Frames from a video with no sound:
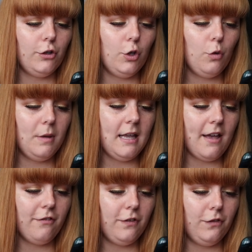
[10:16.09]

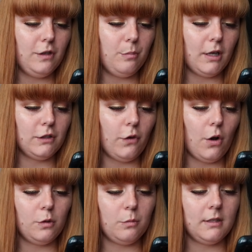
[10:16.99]
UPF 50 plus for
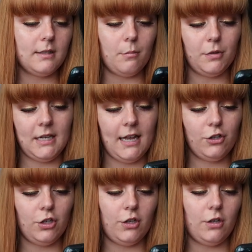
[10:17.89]
ultimate sun
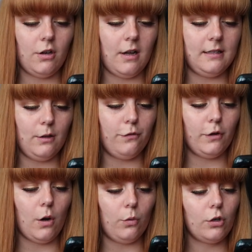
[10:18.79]
protection, ideal
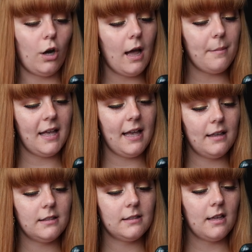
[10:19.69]
for cold
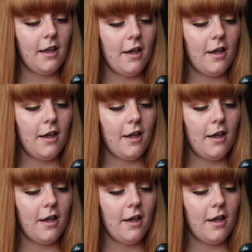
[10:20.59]
climates,